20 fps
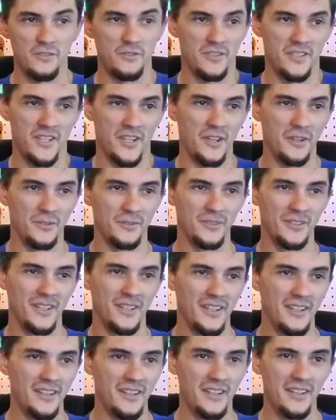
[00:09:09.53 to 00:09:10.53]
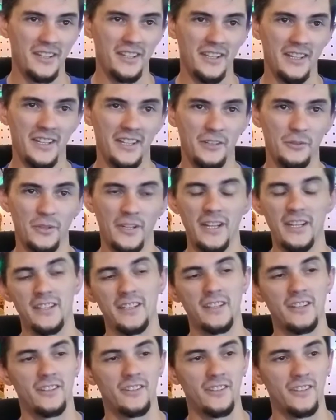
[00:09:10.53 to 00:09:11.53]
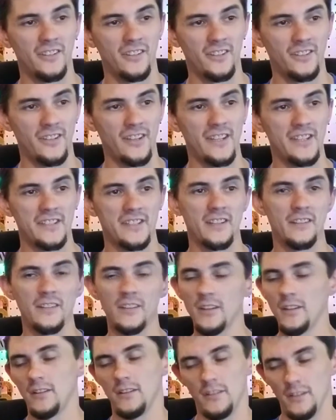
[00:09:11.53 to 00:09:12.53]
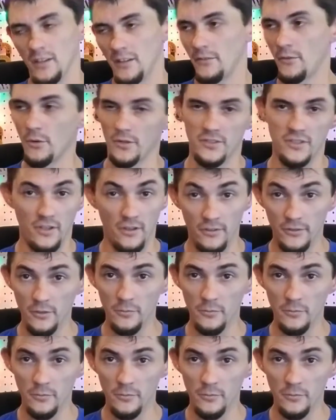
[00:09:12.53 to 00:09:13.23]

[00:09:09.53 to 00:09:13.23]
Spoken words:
So I went ahead and got all that stuff. Of course, all new